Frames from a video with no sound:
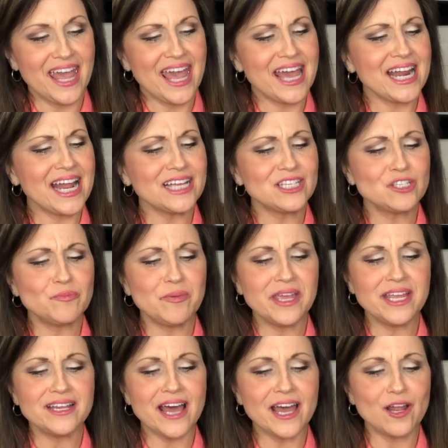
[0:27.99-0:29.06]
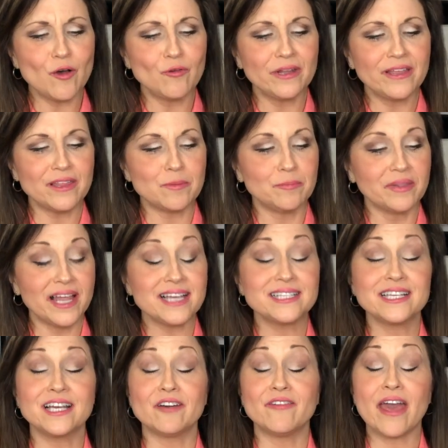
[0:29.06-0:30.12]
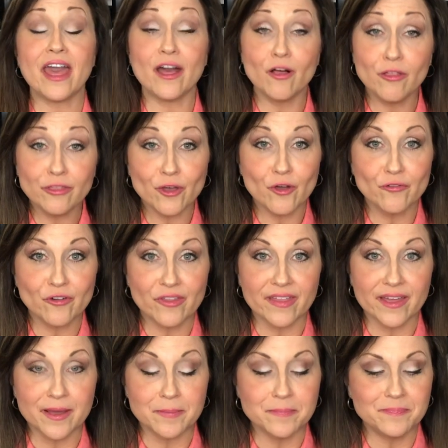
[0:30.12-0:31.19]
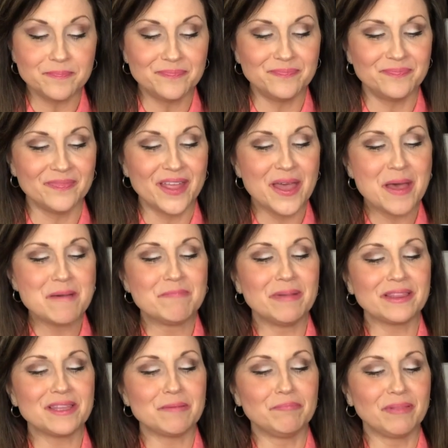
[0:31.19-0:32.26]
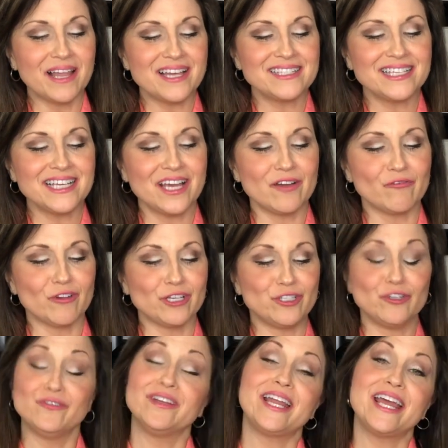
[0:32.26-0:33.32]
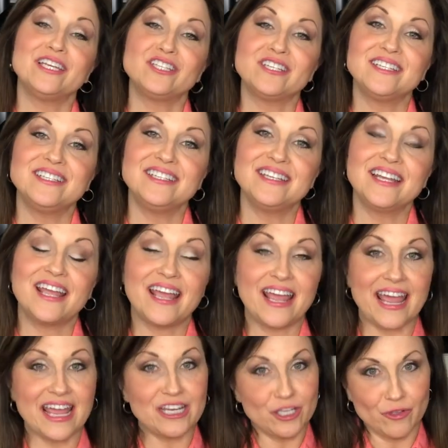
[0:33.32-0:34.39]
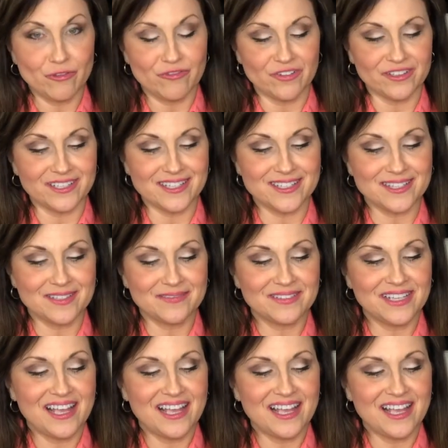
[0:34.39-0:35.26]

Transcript: And I speak not only the blessing of health over them, but the blessing of rejuvenation and youthfulness.